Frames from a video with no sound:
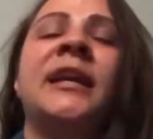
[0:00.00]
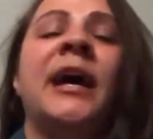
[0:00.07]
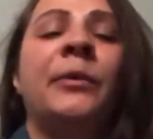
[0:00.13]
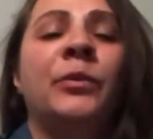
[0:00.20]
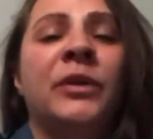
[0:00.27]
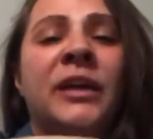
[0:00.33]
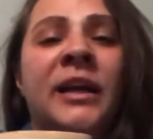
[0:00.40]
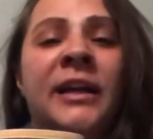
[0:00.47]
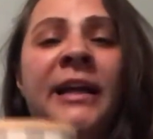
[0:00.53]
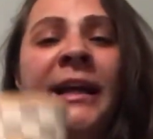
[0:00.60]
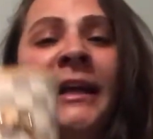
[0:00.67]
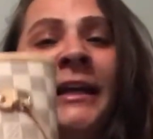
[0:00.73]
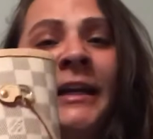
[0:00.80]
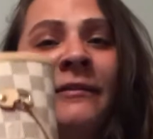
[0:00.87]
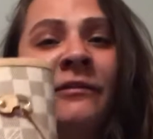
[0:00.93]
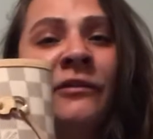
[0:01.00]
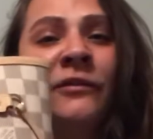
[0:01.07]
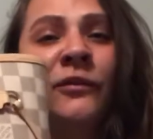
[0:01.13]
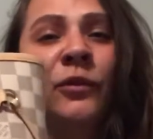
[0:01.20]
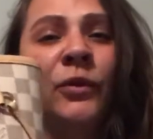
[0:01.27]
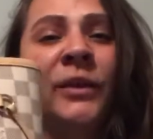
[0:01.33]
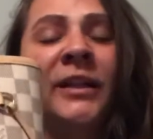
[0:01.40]
I would get a
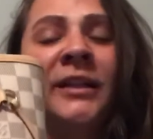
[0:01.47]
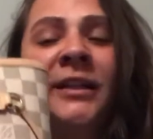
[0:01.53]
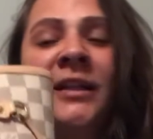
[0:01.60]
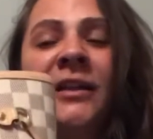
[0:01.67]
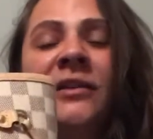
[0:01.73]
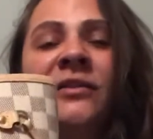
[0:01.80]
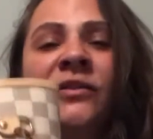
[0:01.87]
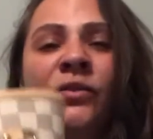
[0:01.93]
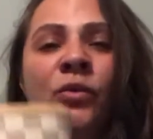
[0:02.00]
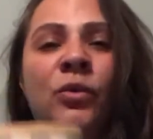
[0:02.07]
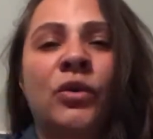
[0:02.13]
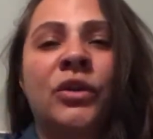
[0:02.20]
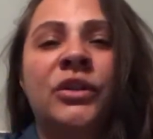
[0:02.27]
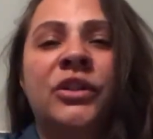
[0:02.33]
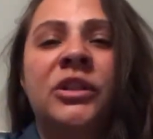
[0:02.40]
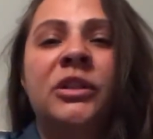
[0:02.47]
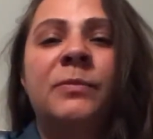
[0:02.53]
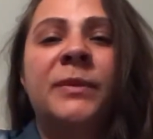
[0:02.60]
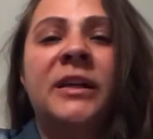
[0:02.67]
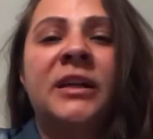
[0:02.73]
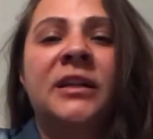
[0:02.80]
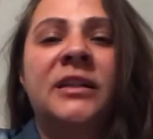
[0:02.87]
Neverfull in the azure, just
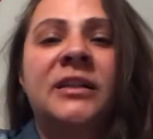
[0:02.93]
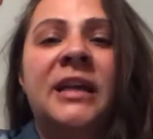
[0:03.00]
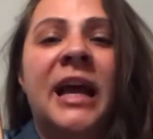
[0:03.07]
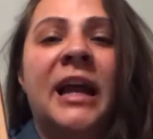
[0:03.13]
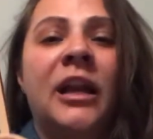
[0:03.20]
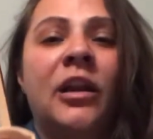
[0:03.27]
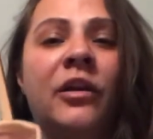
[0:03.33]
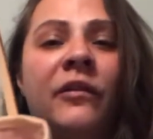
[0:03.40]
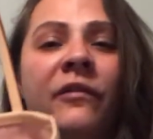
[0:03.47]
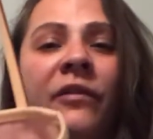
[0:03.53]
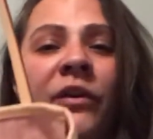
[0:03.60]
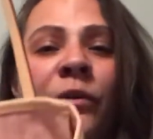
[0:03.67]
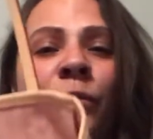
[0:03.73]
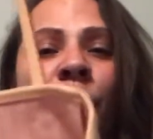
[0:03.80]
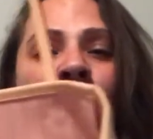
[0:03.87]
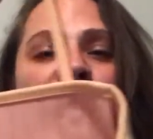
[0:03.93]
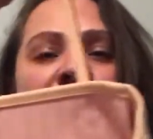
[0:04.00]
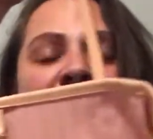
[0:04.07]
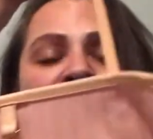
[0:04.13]
because I love the rose